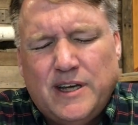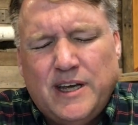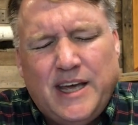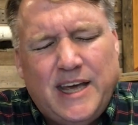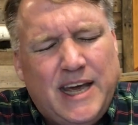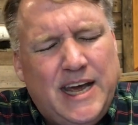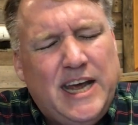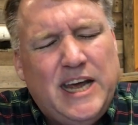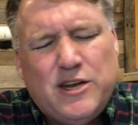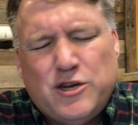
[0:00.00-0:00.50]

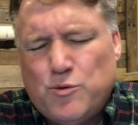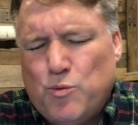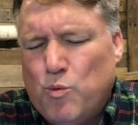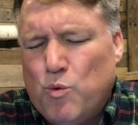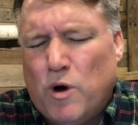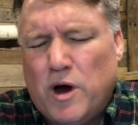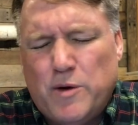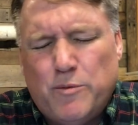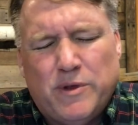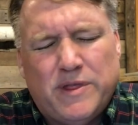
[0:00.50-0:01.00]
Each
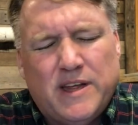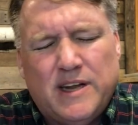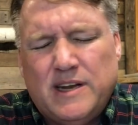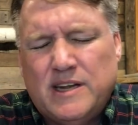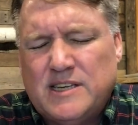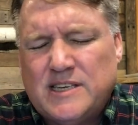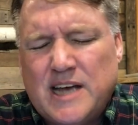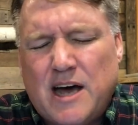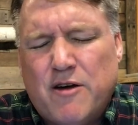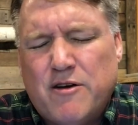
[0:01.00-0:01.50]
one within the
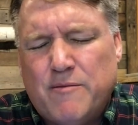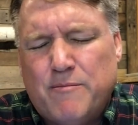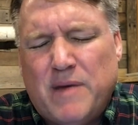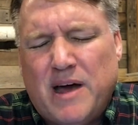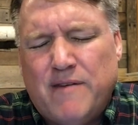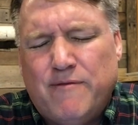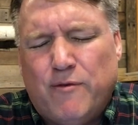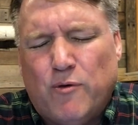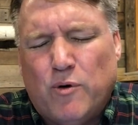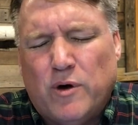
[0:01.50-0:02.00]
sound of
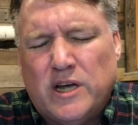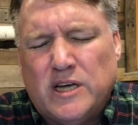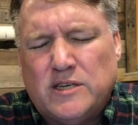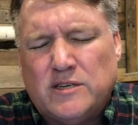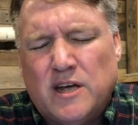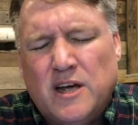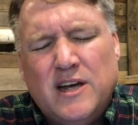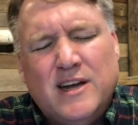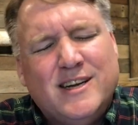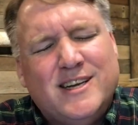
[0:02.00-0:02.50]
my
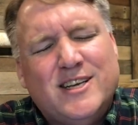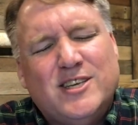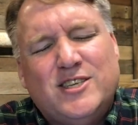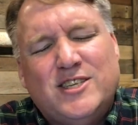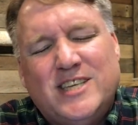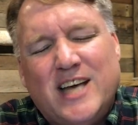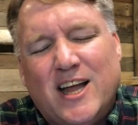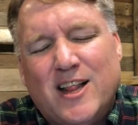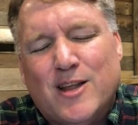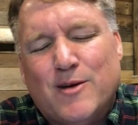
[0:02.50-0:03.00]
voice to
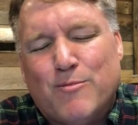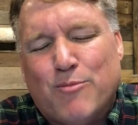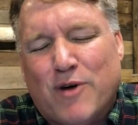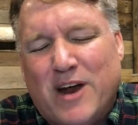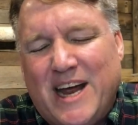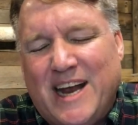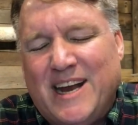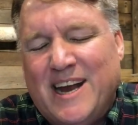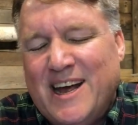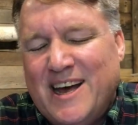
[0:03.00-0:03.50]

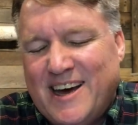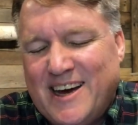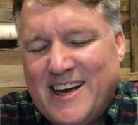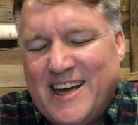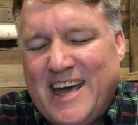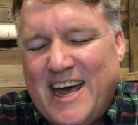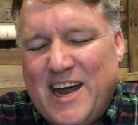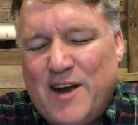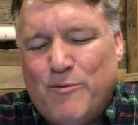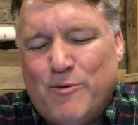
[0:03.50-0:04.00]
celebrate
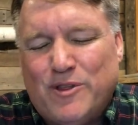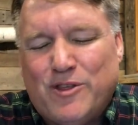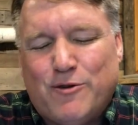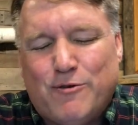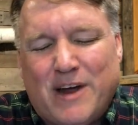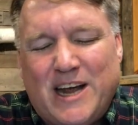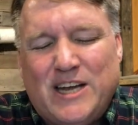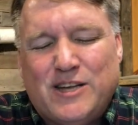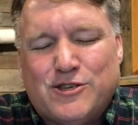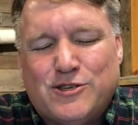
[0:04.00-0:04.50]
again with
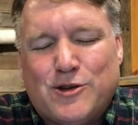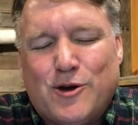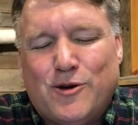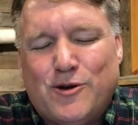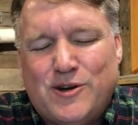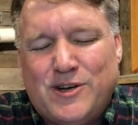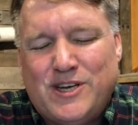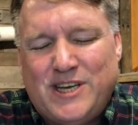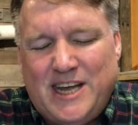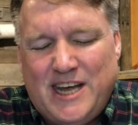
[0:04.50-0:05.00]
great
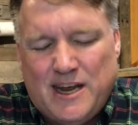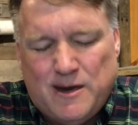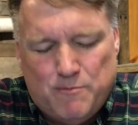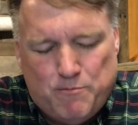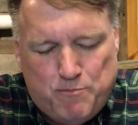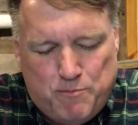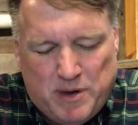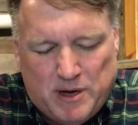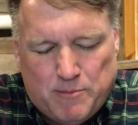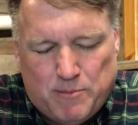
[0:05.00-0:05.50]
certainty
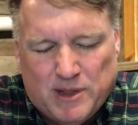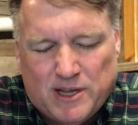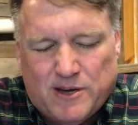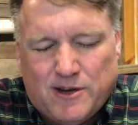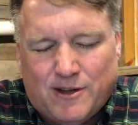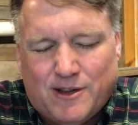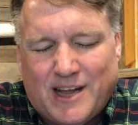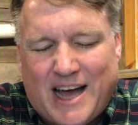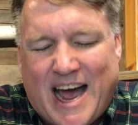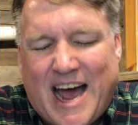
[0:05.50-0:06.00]
and
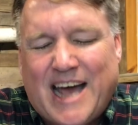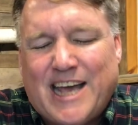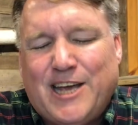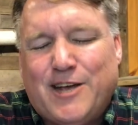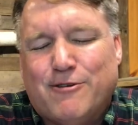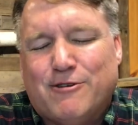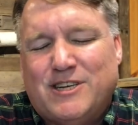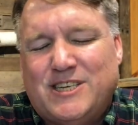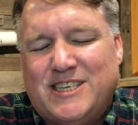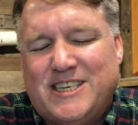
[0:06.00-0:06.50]
biblical
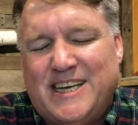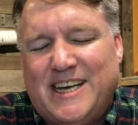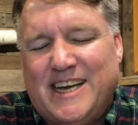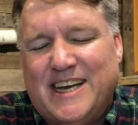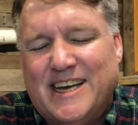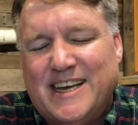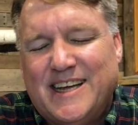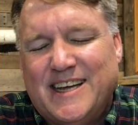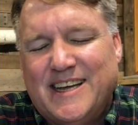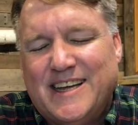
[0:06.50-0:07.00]

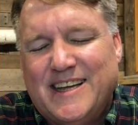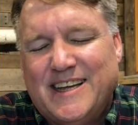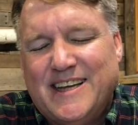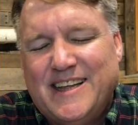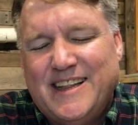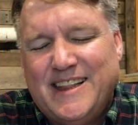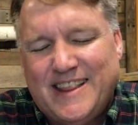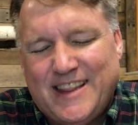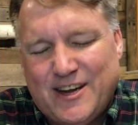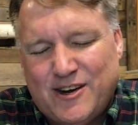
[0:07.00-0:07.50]
accuracy
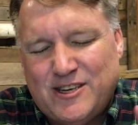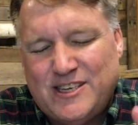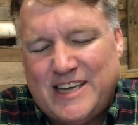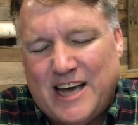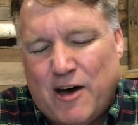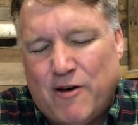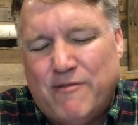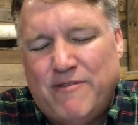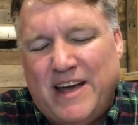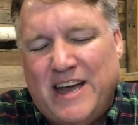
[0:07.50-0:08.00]
their
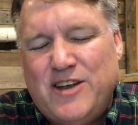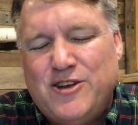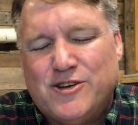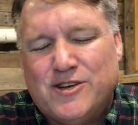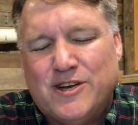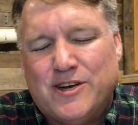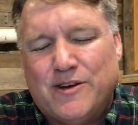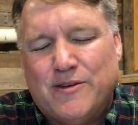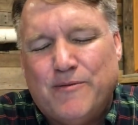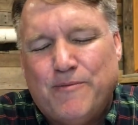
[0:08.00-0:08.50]

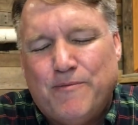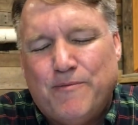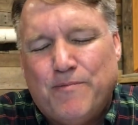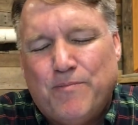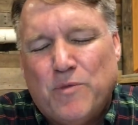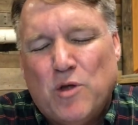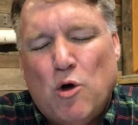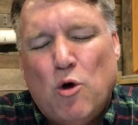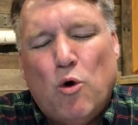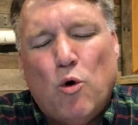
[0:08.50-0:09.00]
salvation,
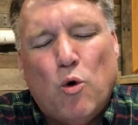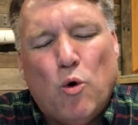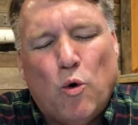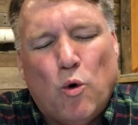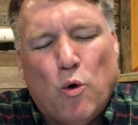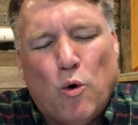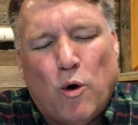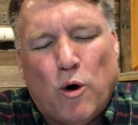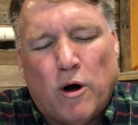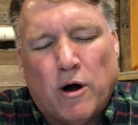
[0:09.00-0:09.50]

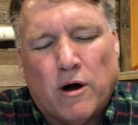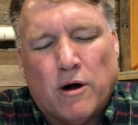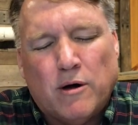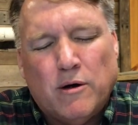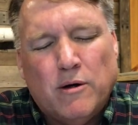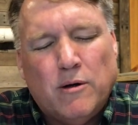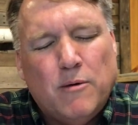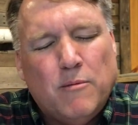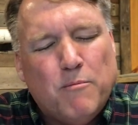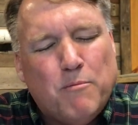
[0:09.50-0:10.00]
or
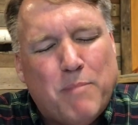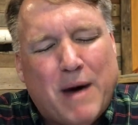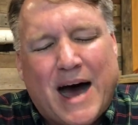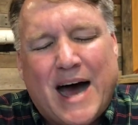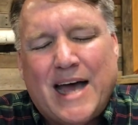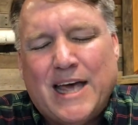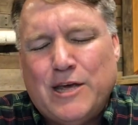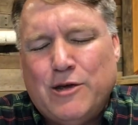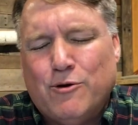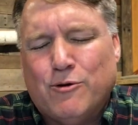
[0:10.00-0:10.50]

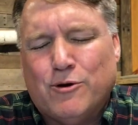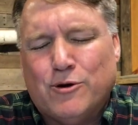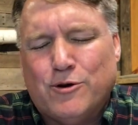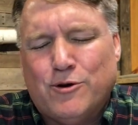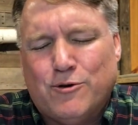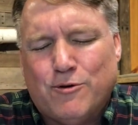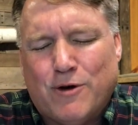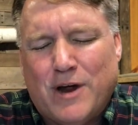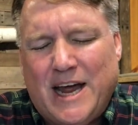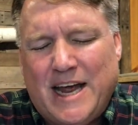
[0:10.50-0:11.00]
by your
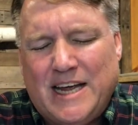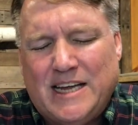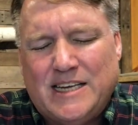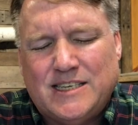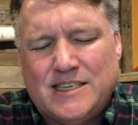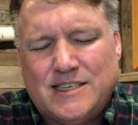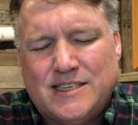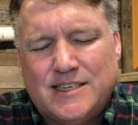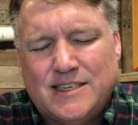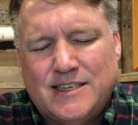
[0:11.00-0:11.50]

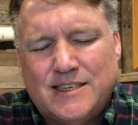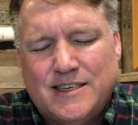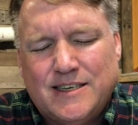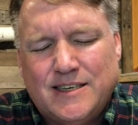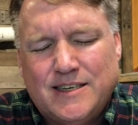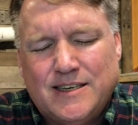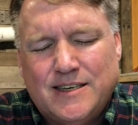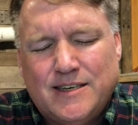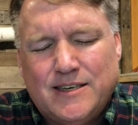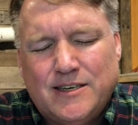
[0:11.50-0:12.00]
grace
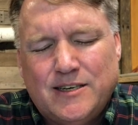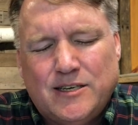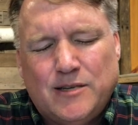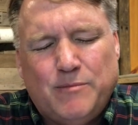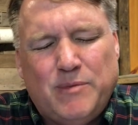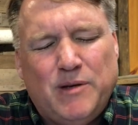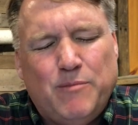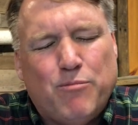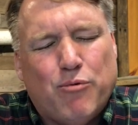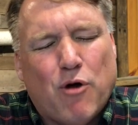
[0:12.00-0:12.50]
to
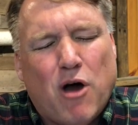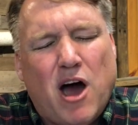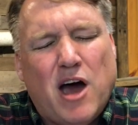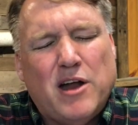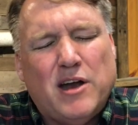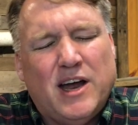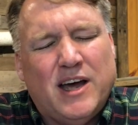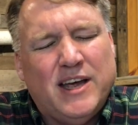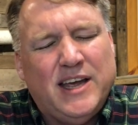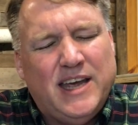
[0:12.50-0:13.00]
be
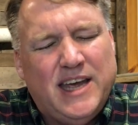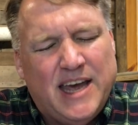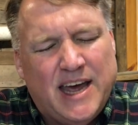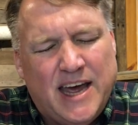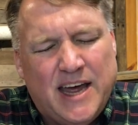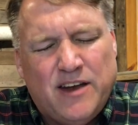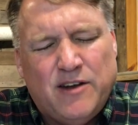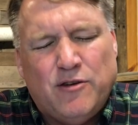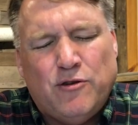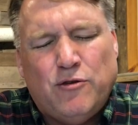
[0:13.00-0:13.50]
brought
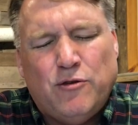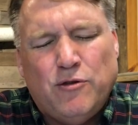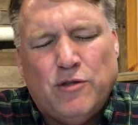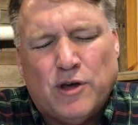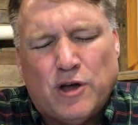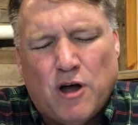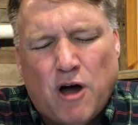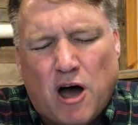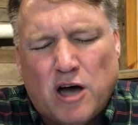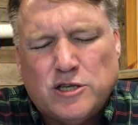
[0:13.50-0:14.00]
again to
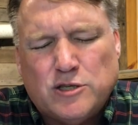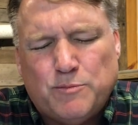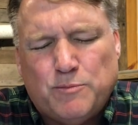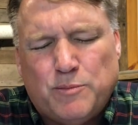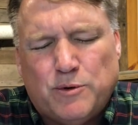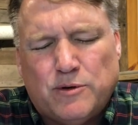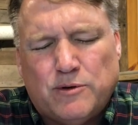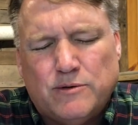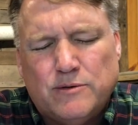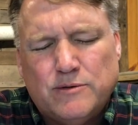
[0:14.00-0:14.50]
the
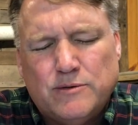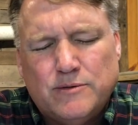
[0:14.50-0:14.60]
gospel,